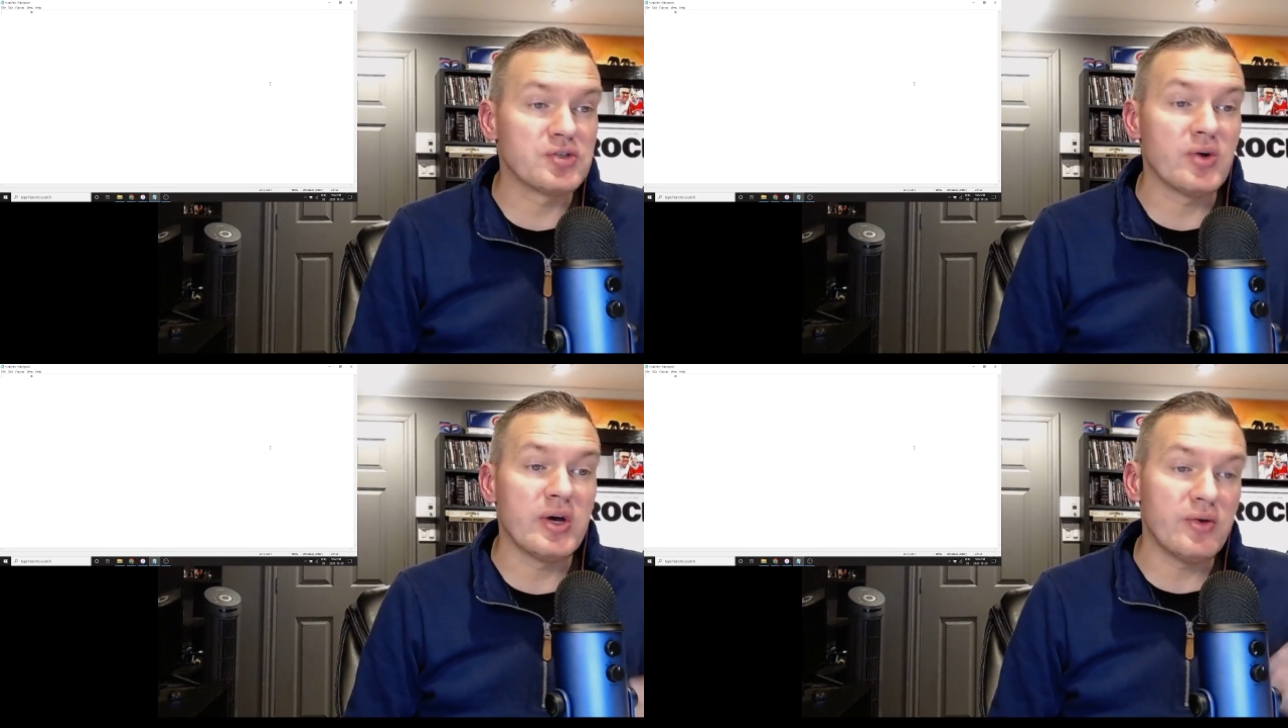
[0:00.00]

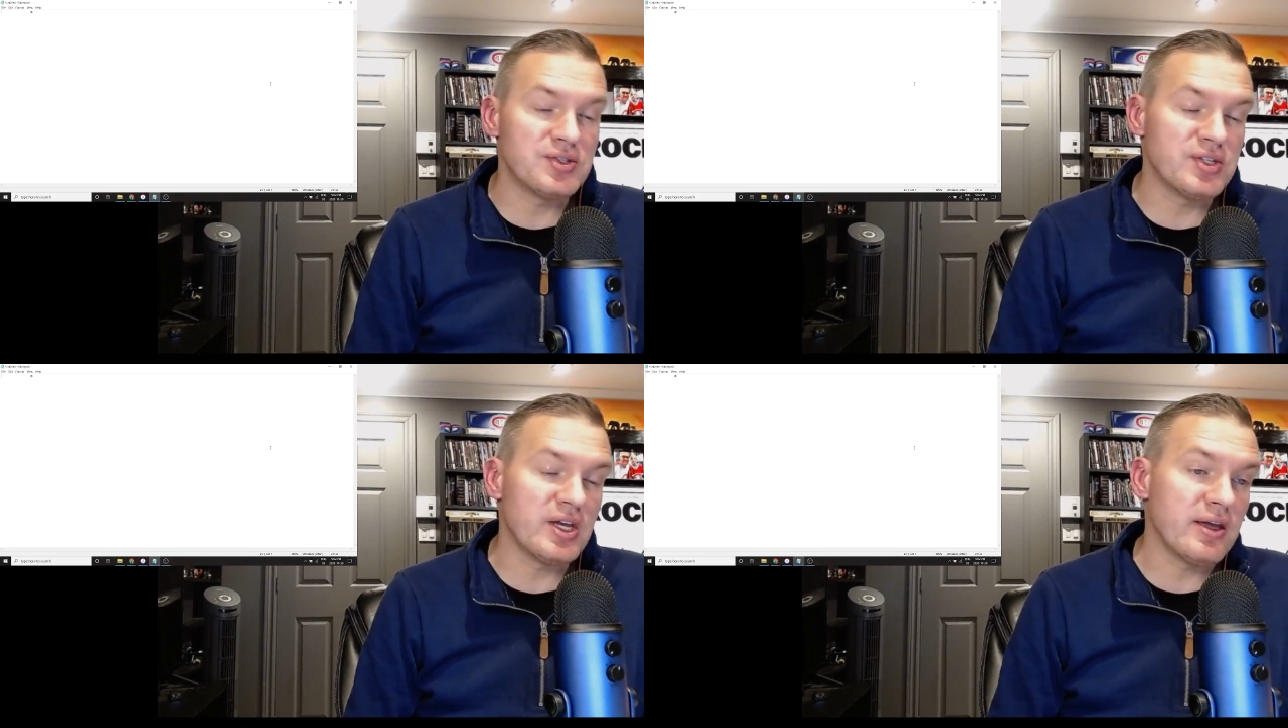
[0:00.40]
So I always
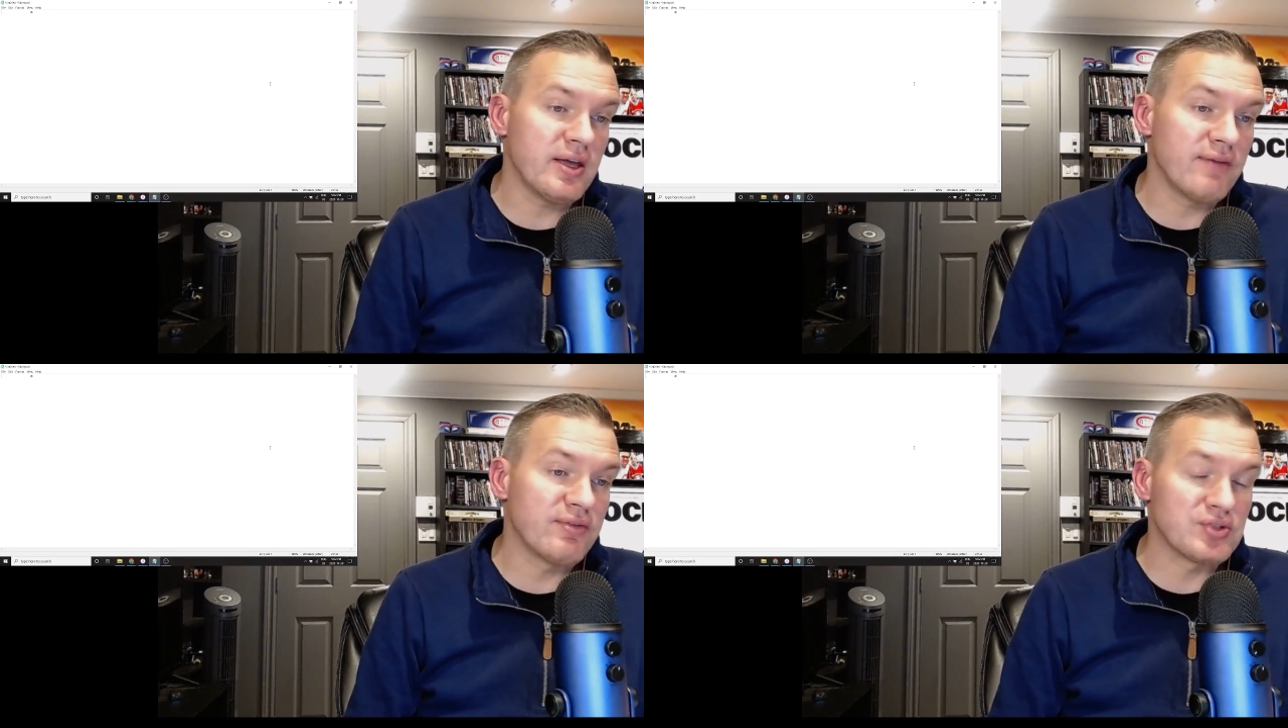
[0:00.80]
say,
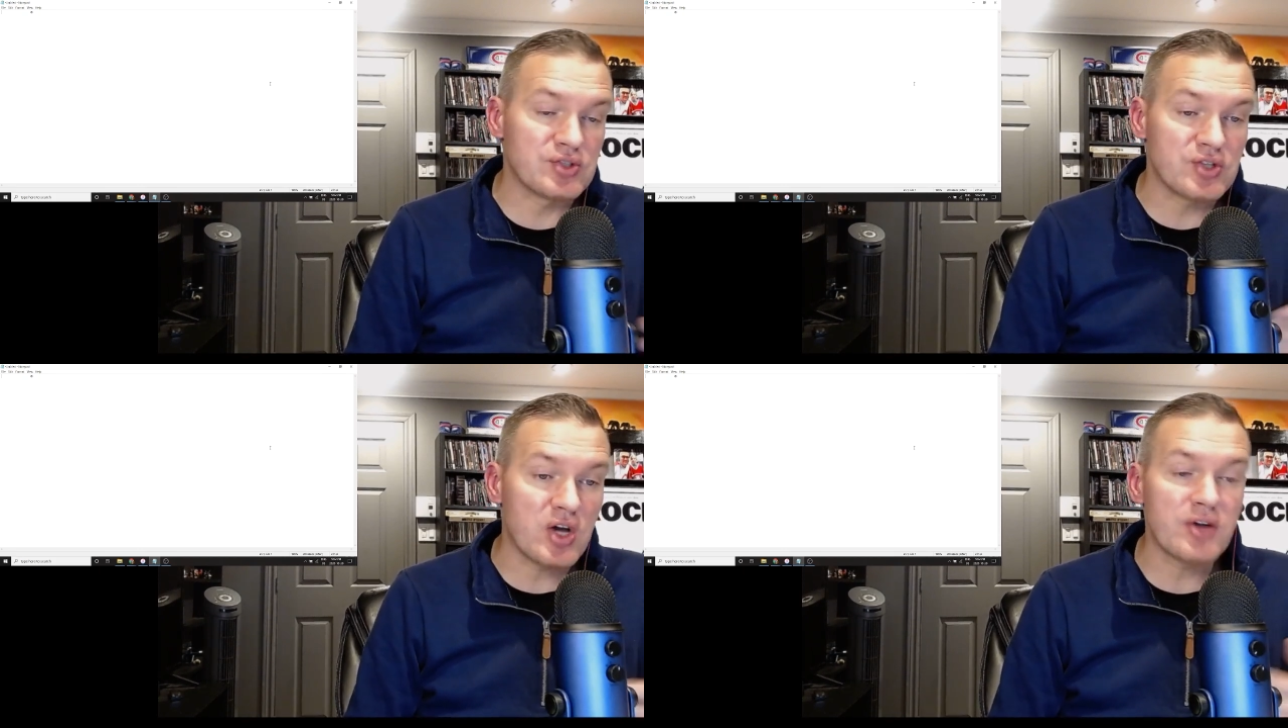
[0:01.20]
if there's a
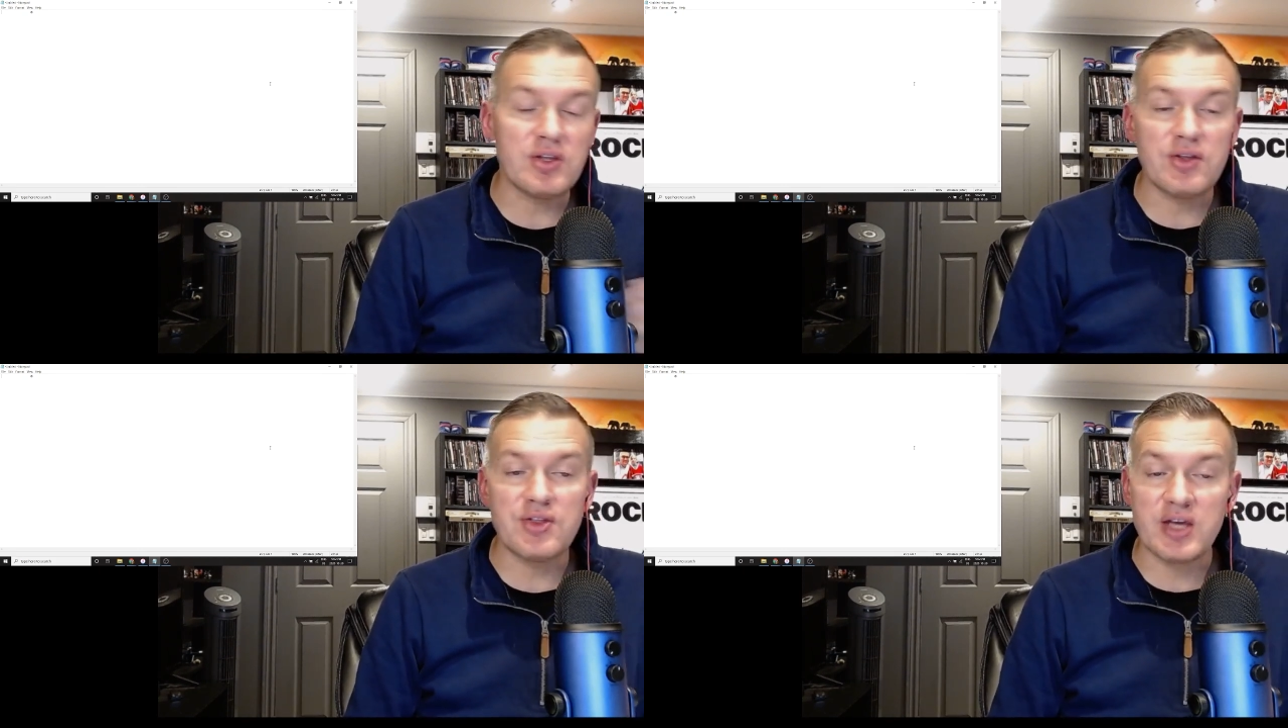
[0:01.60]
song that
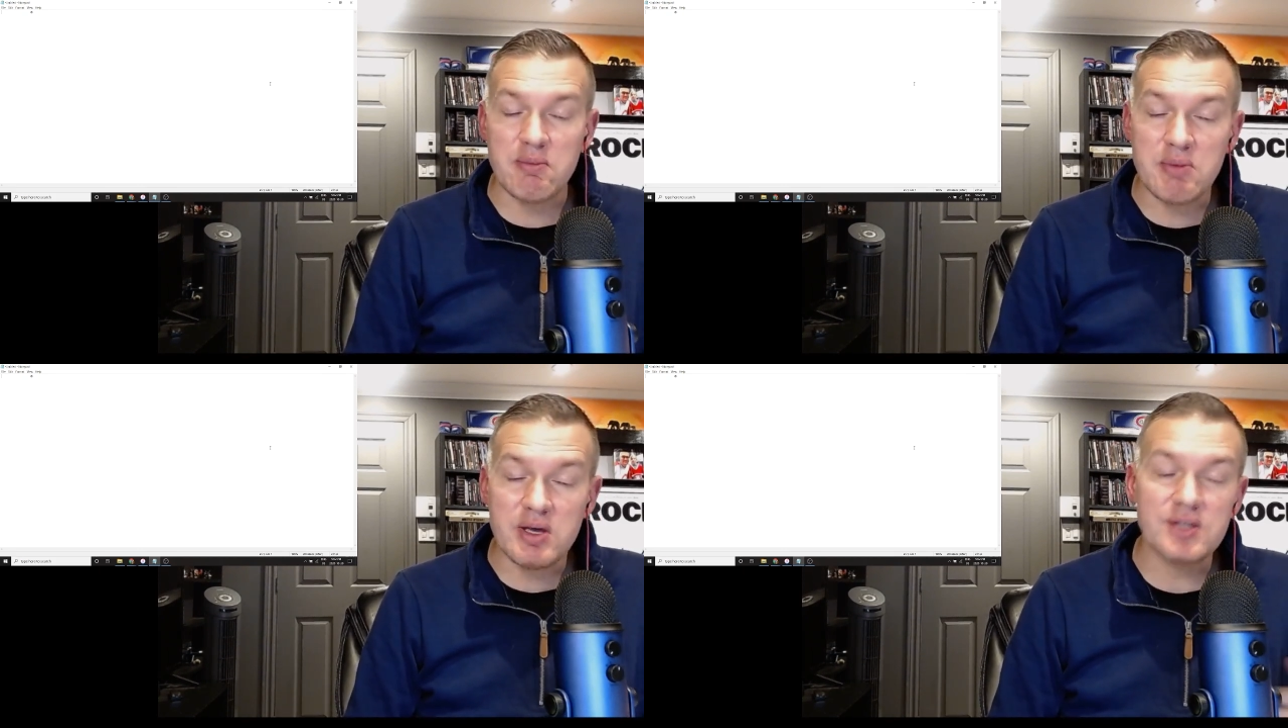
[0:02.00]
you think I
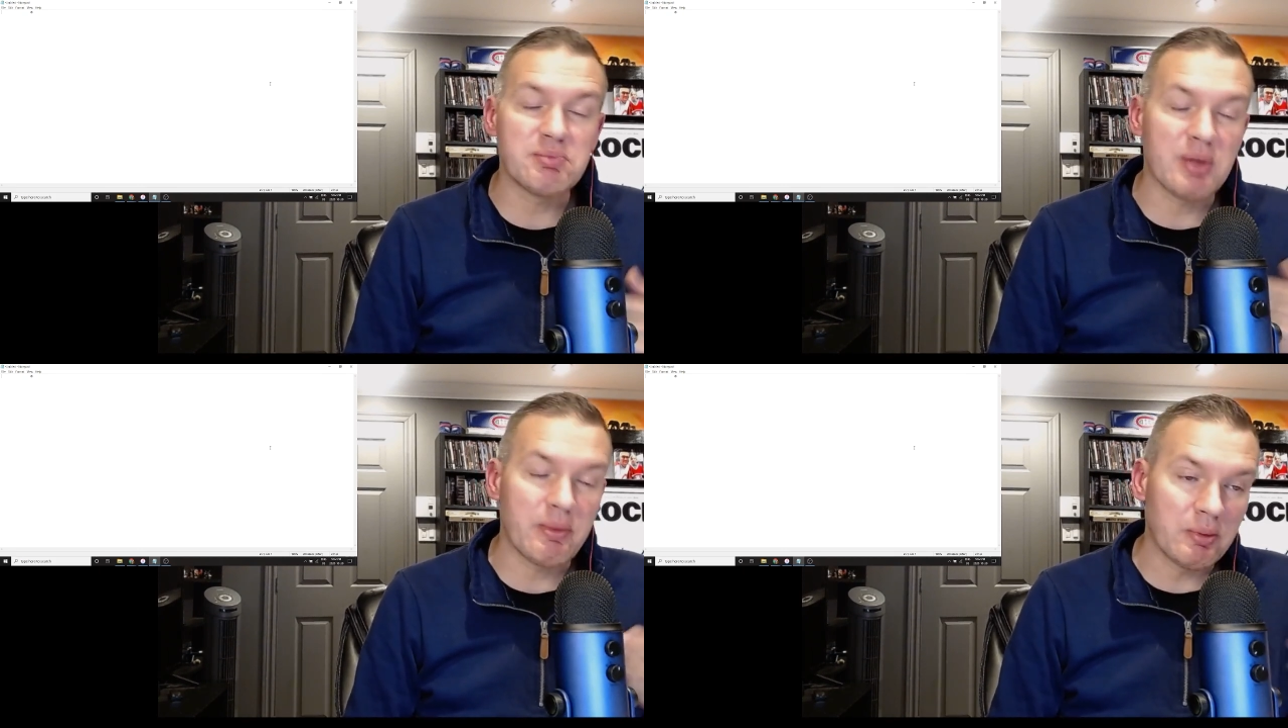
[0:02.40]

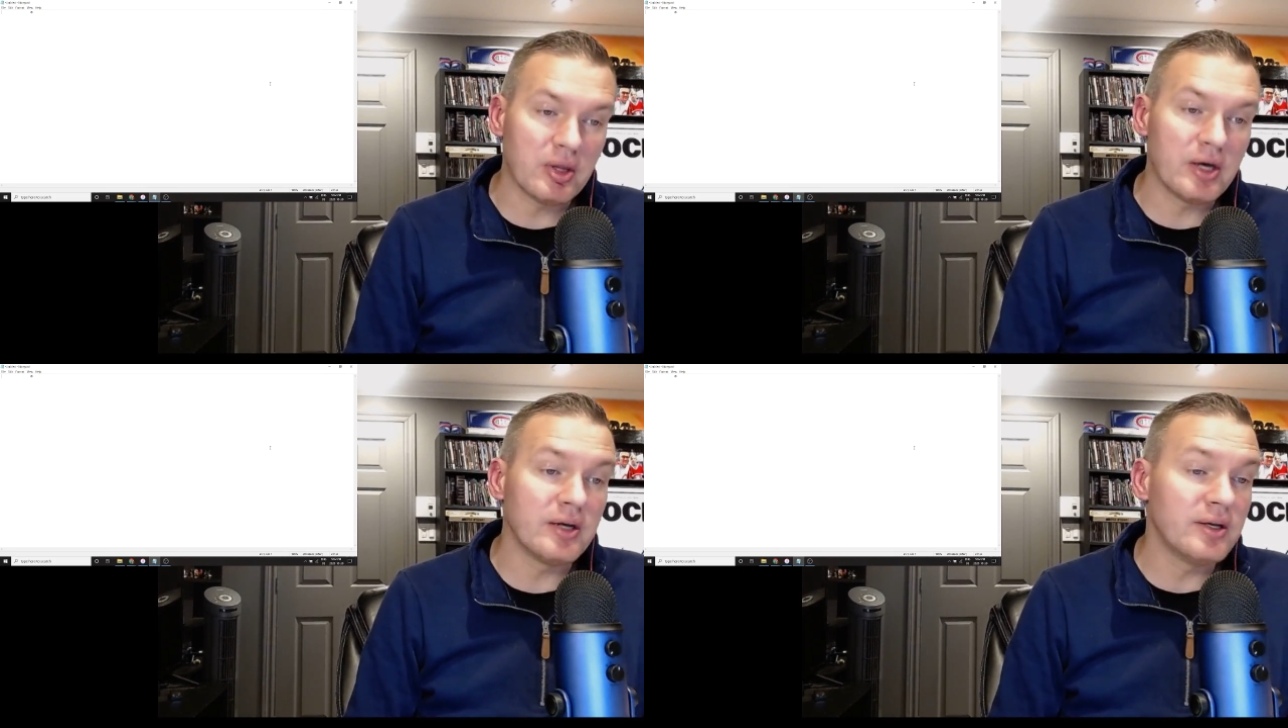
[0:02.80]
missed, blah blah
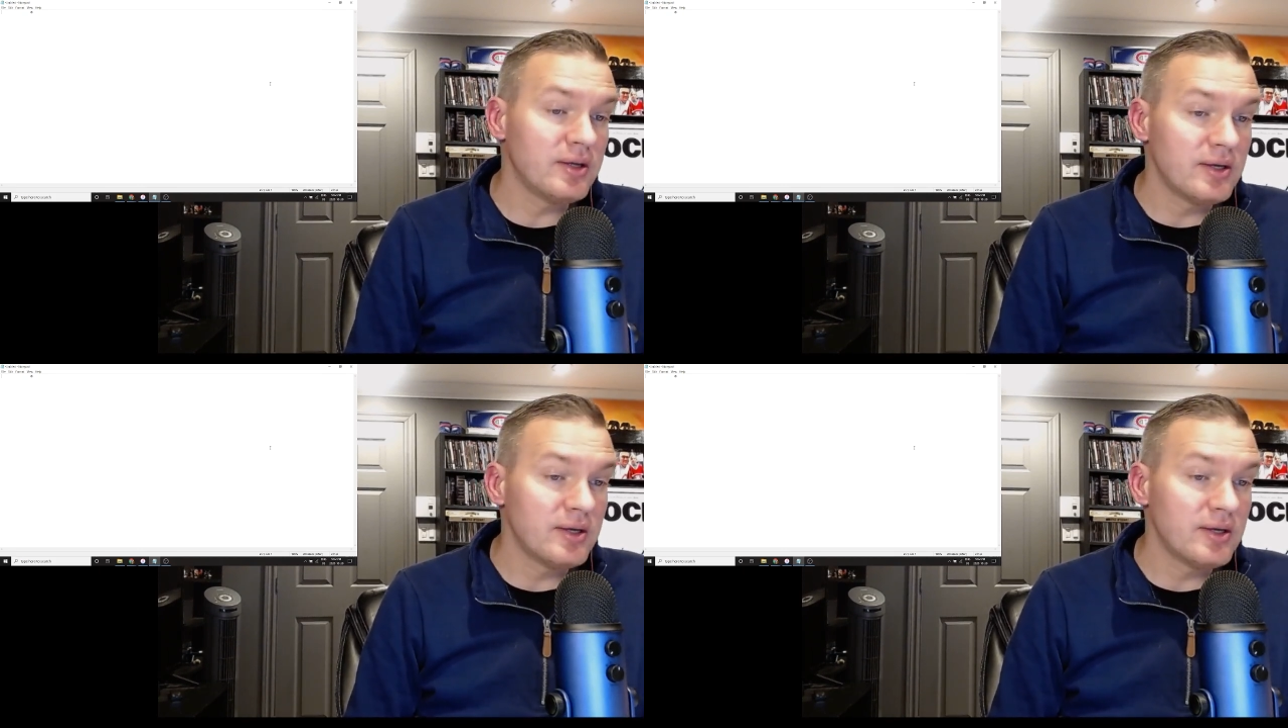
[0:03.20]
blah,